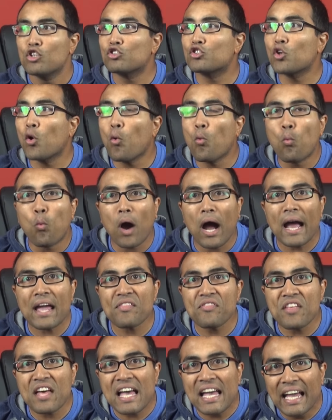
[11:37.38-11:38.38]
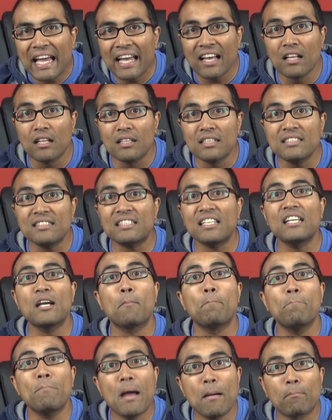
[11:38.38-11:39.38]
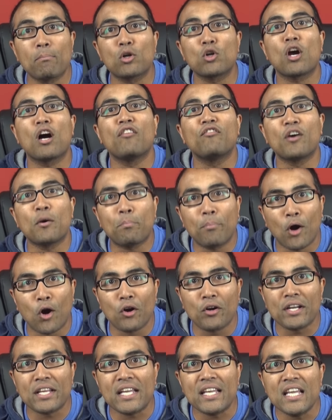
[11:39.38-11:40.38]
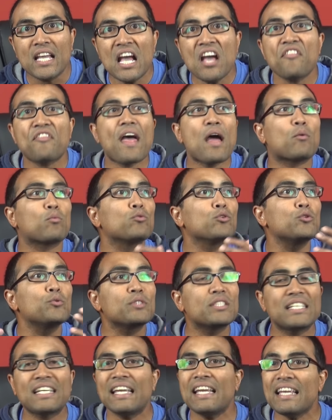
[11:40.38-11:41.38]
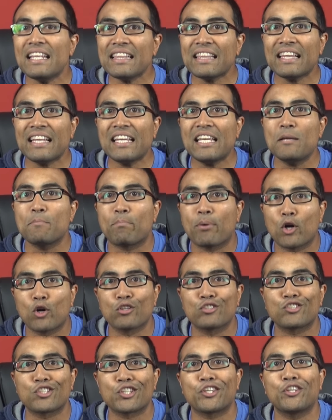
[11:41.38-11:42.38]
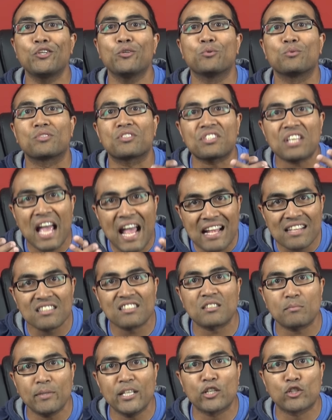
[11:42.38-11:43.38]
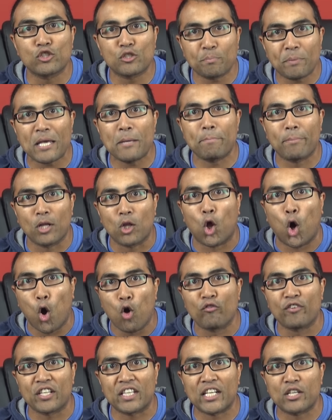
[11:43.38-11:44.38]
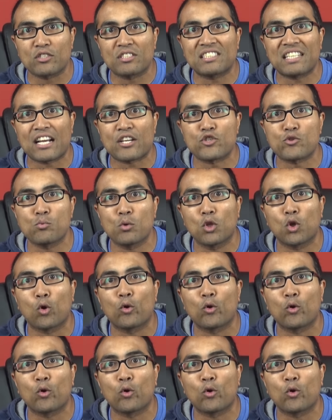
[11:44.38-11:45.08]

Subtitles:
So why the hell is he a member of a party that routinely persecutes and smears people over their sexual